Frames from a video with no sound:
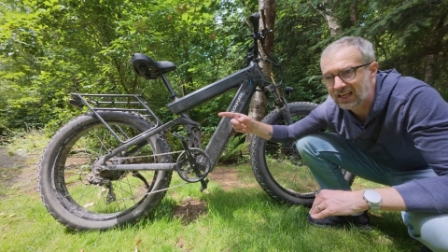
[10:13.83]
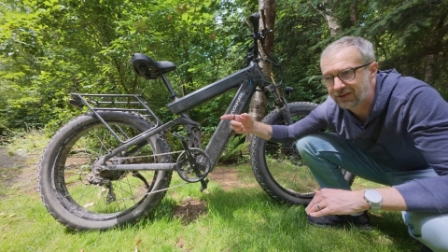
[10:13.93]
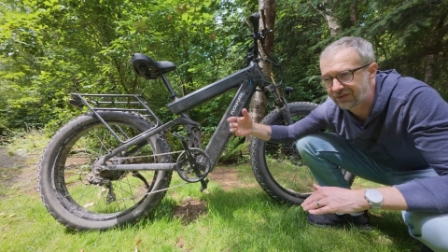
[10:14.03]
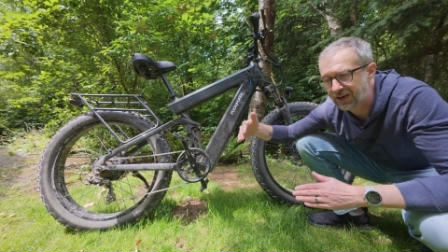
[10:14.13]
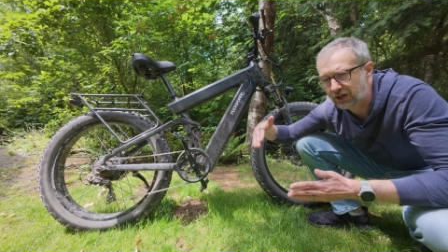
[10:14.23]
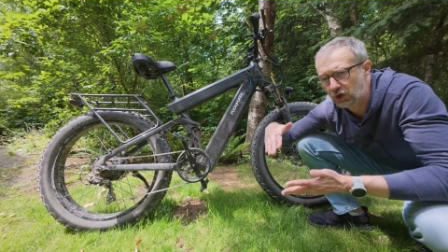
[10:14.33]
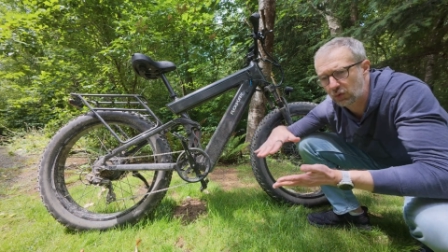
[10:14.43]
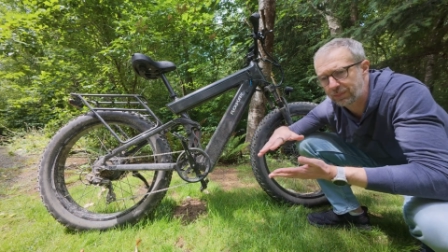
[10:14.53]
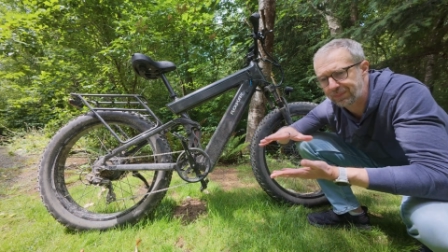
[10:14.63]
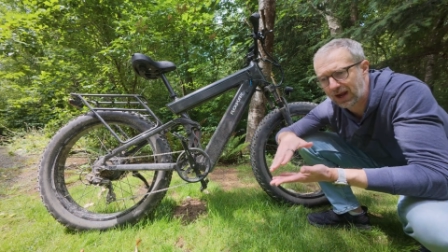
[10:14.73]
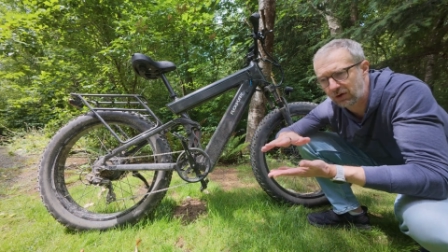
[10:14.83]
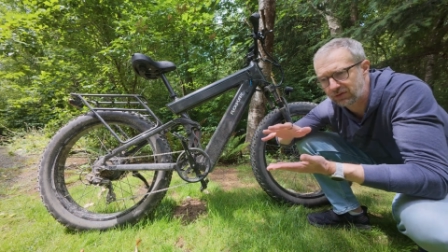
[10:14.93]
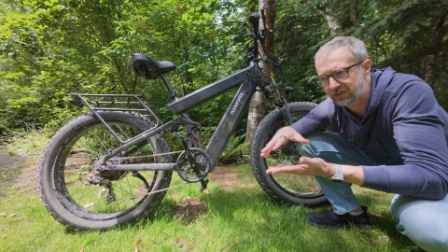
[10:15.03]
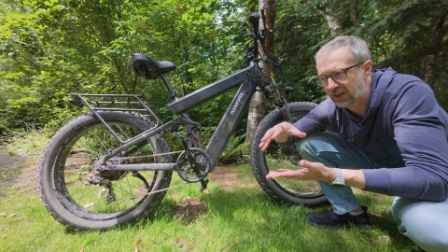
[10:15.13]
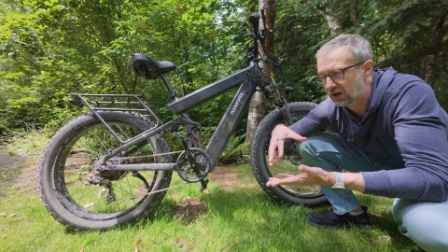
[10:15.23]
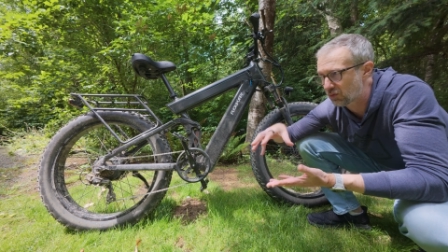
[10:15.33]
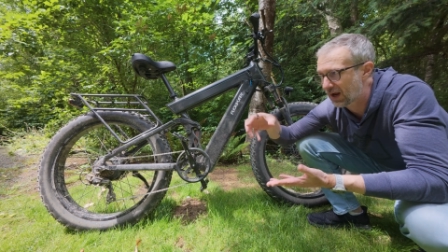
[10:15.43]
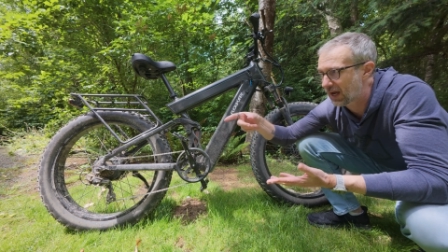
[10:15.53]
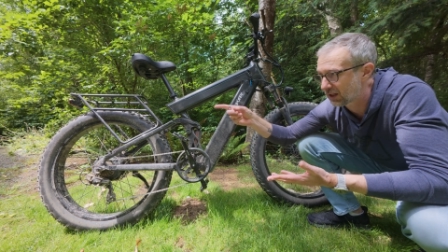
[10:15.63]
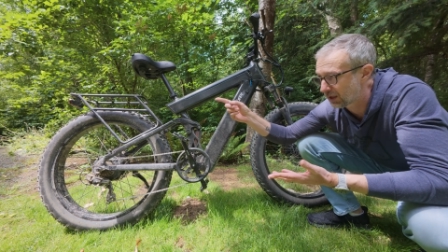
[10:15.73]
the fender would bounce and
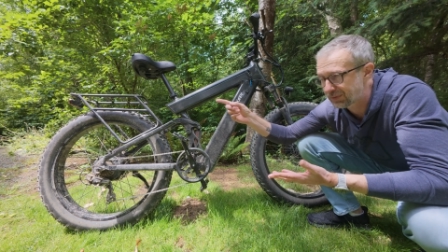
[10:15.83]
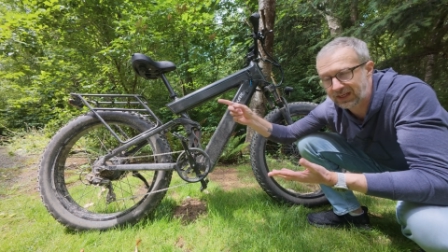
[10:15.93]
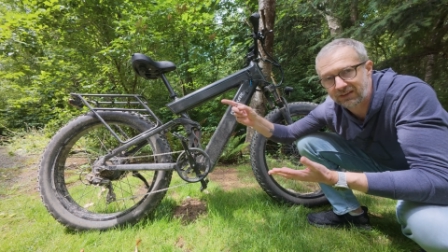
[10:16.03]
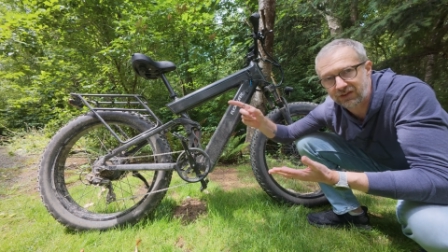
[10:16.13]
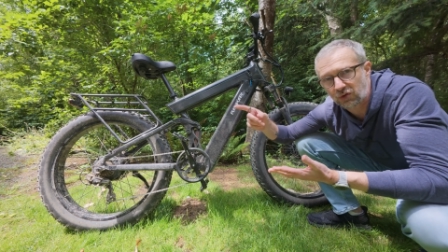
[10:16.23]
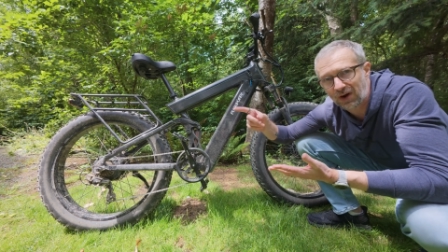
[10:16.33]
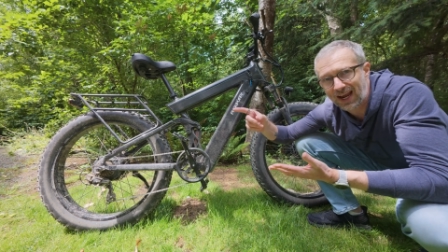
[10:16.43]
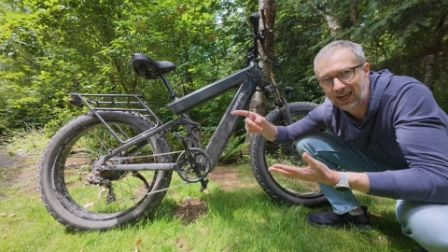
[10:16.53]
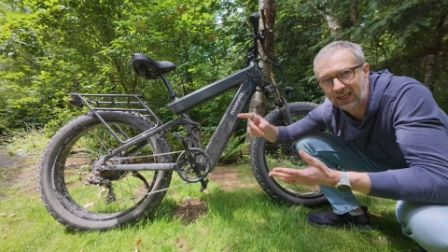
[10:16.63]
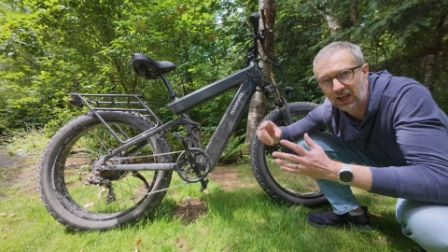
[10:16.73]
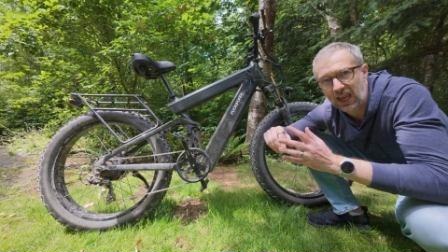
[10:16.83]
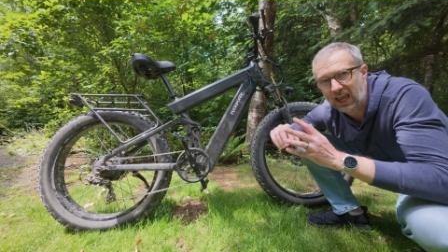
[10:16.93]
rattle up against the rack,